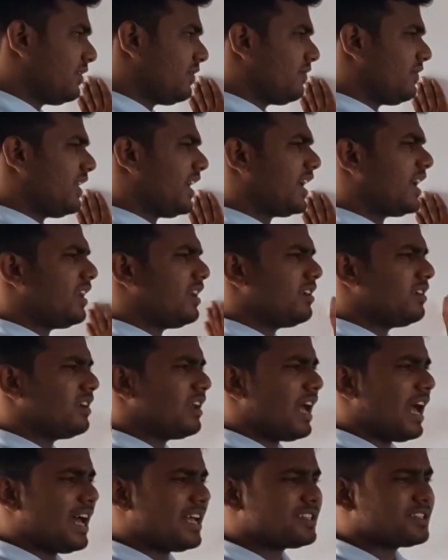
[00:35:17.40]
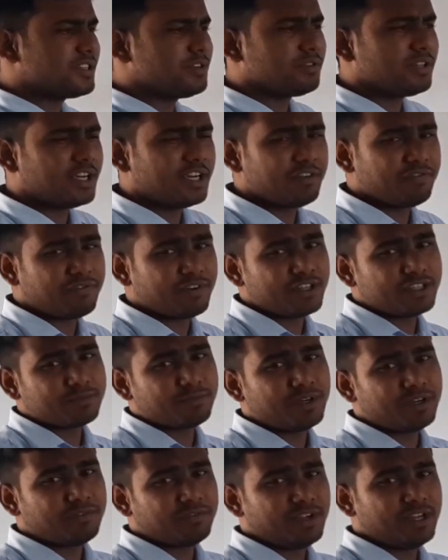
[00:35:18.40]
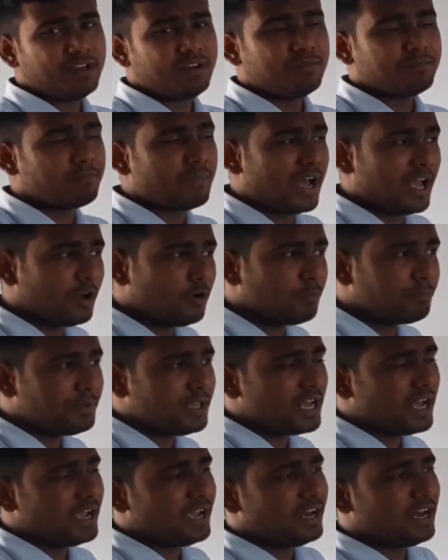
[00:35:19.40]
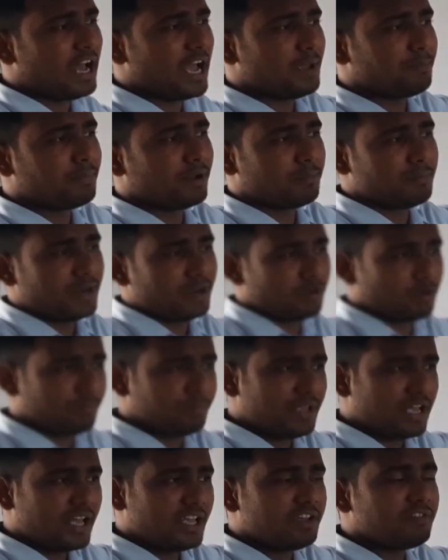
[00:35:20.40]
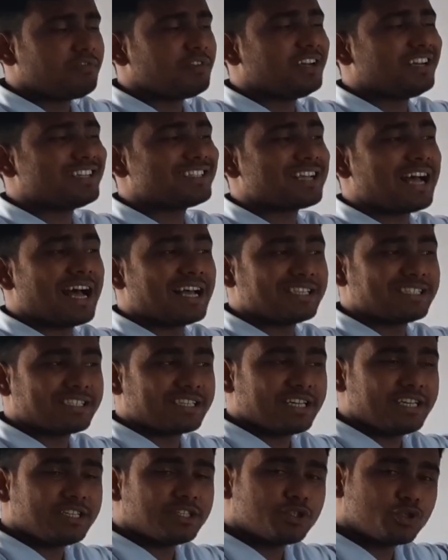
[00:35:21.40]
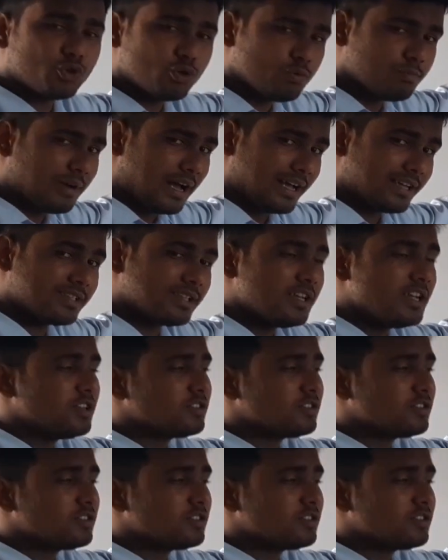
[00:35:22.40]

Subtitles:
they can ask you the difference between myopia and hypermetropia if it is asked in 2 marks.